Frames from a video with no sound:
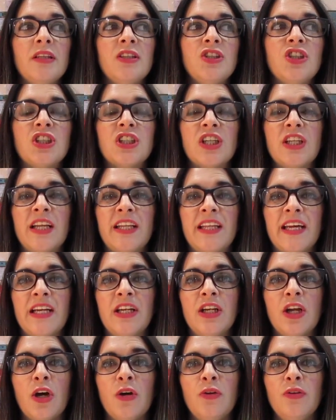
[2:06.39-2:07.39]
just so that they
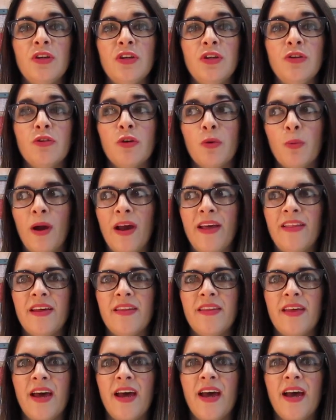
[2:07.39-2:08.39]
know that you're aware
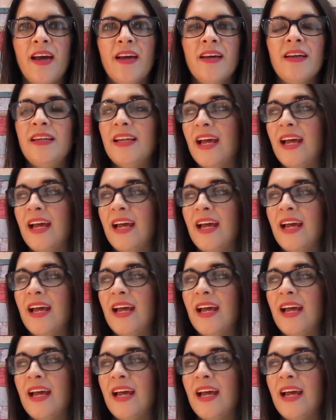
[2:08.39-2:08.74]
they're there,